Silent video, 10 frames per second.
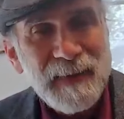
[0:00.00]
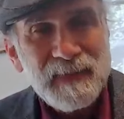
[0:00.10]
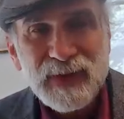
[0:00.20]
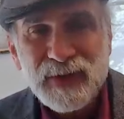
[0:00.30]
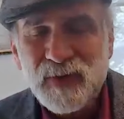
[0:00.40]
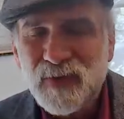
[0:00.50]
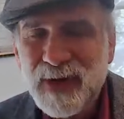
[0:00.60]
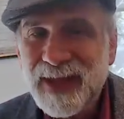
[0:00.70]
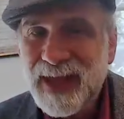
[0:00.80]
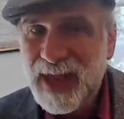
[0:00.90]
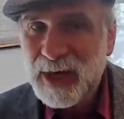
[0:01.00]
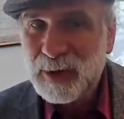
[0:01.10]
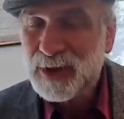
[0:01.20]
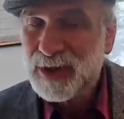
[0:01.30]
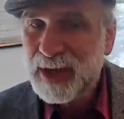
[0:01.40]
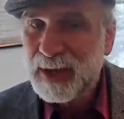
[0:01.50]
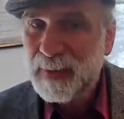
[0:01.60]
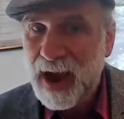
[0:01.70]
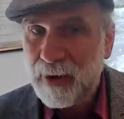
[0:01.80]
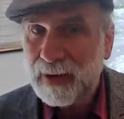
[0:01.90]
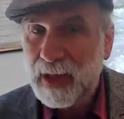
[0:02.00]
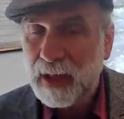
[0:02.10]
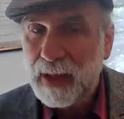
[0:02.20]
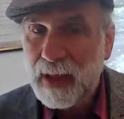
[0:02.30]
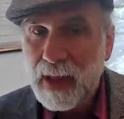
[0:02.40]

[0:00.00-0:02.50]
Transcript: It's a really interesting parallel.